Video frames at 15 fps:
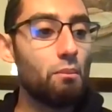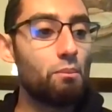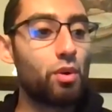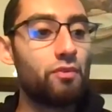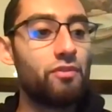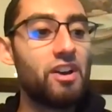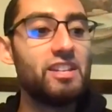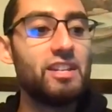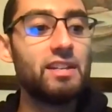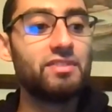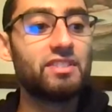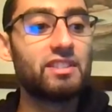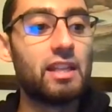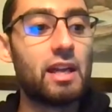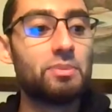preventative
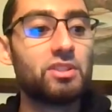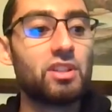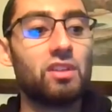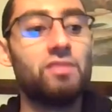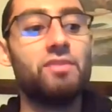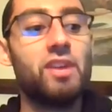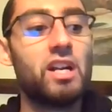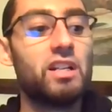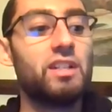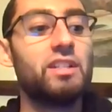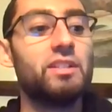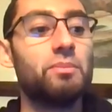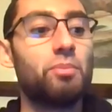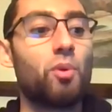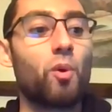steps are
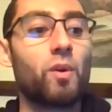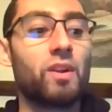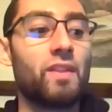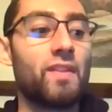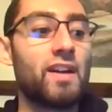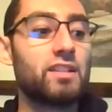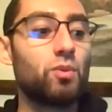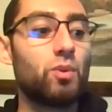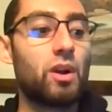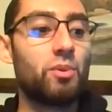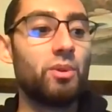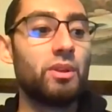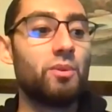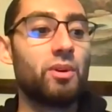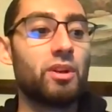very important. And that's where I
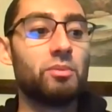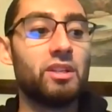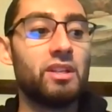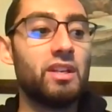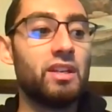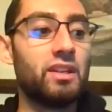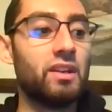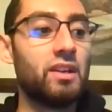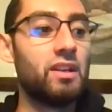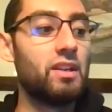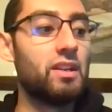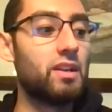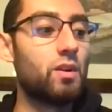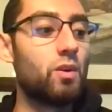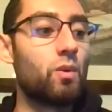really want to begin,
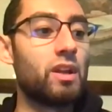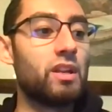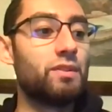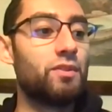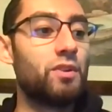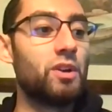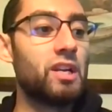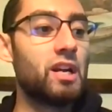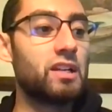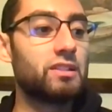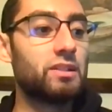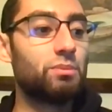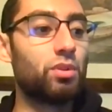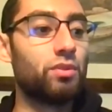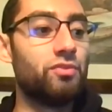right? If you're not
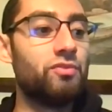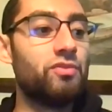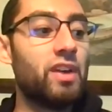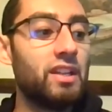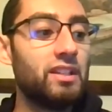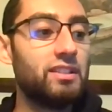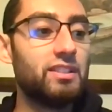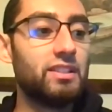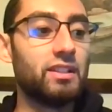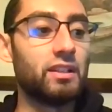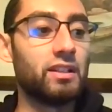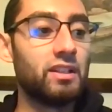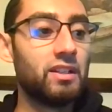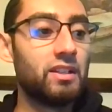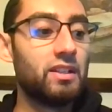
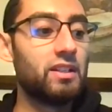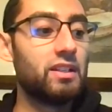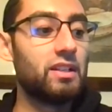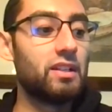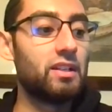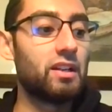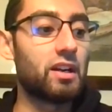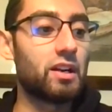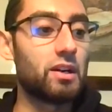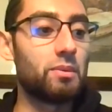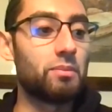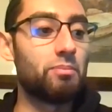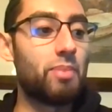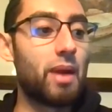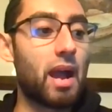preventing
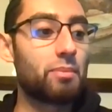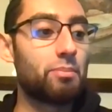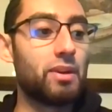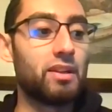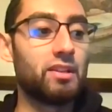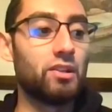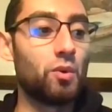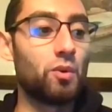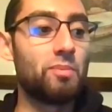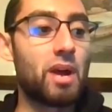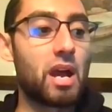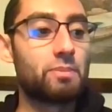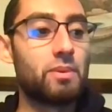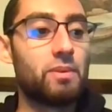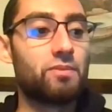um, back pain, lower
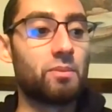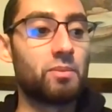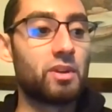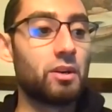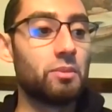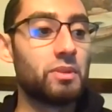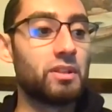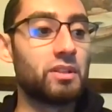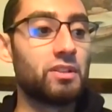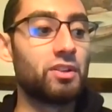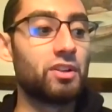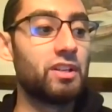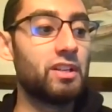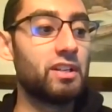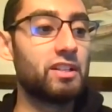back pain from coming,
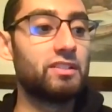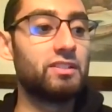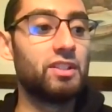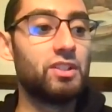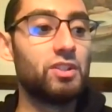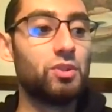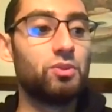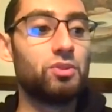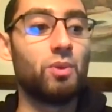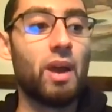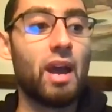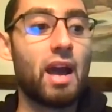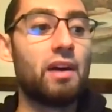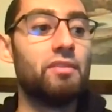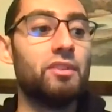you're going to continue to
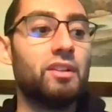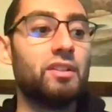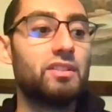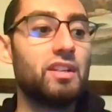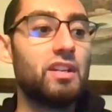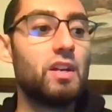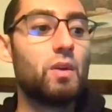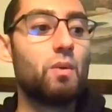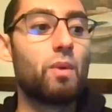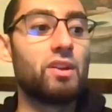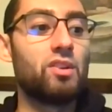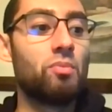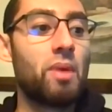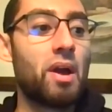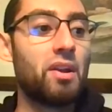have it, right?
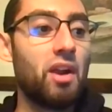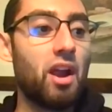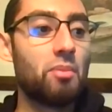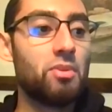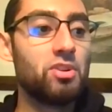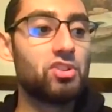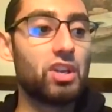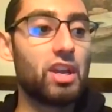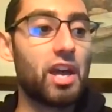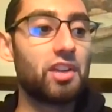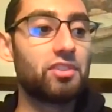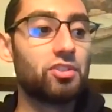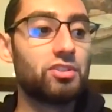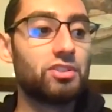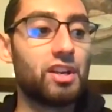No matter how much
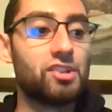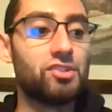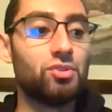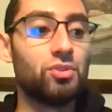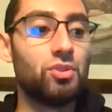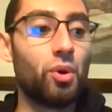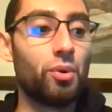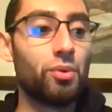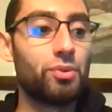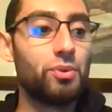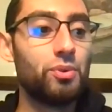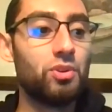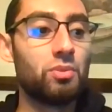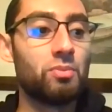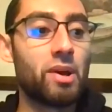exercise you go
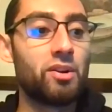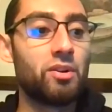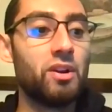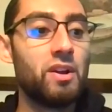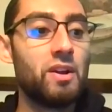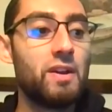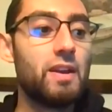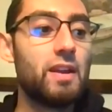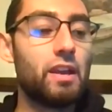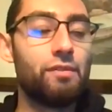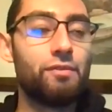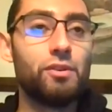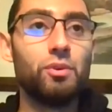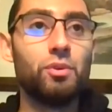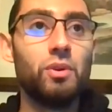through, no matter
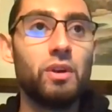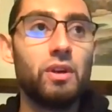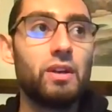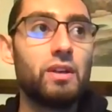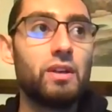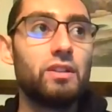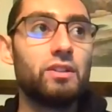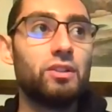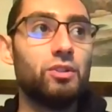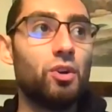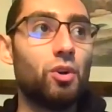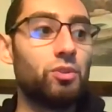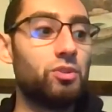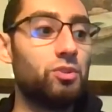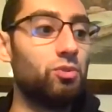if you, you
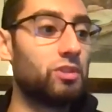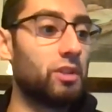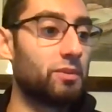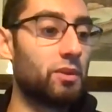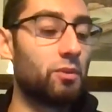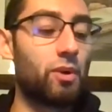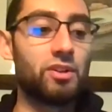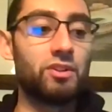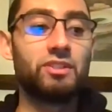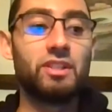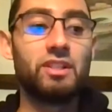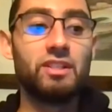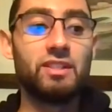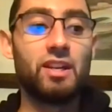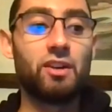know, do something while you're
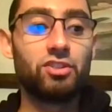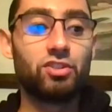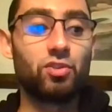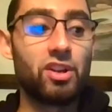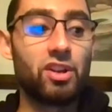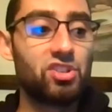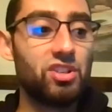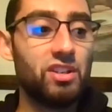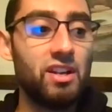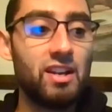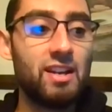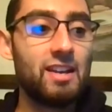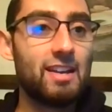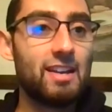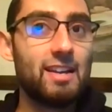sitting down stretching,
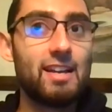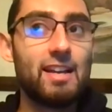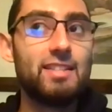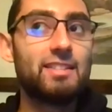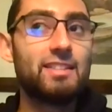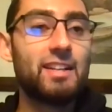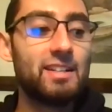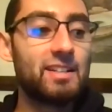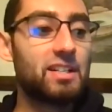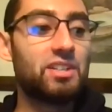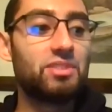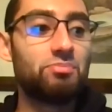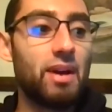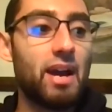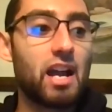it's going to
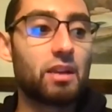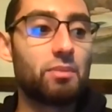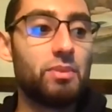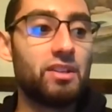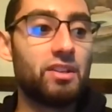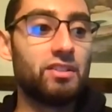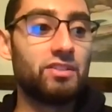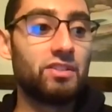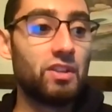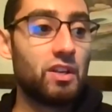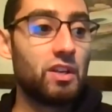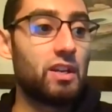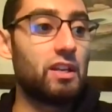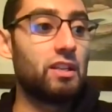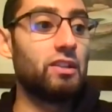come back because
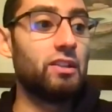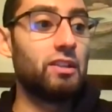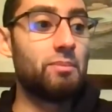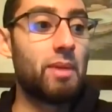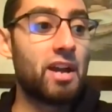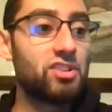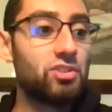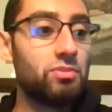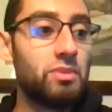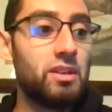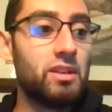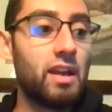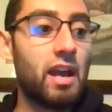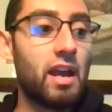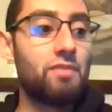imagine
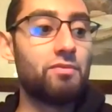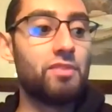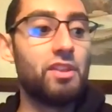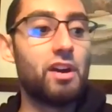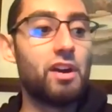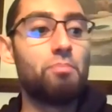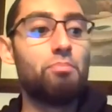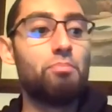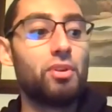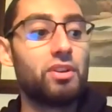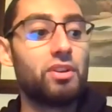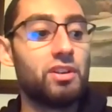me, I have a book